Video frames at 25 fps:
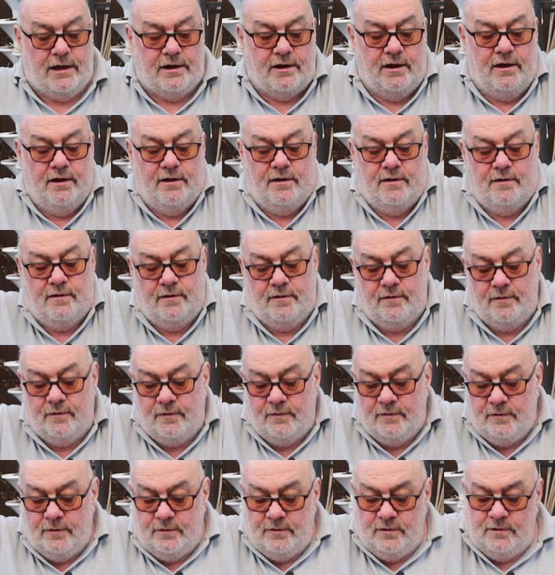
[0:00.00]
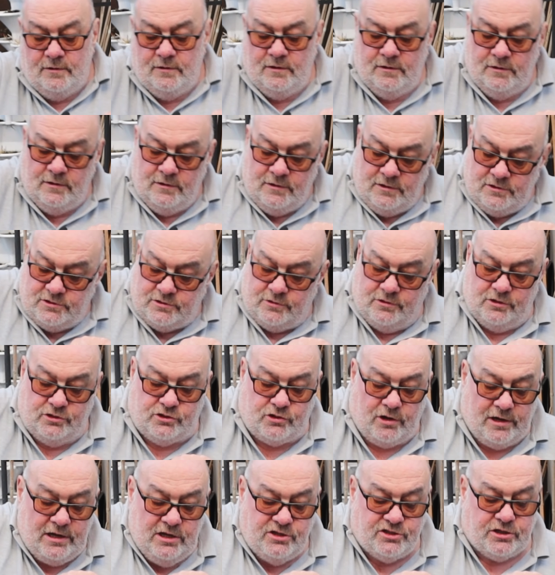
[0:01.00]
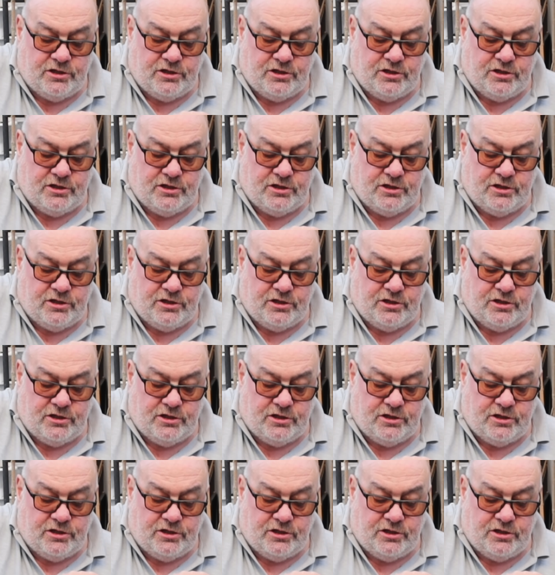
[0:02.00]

in. So the tray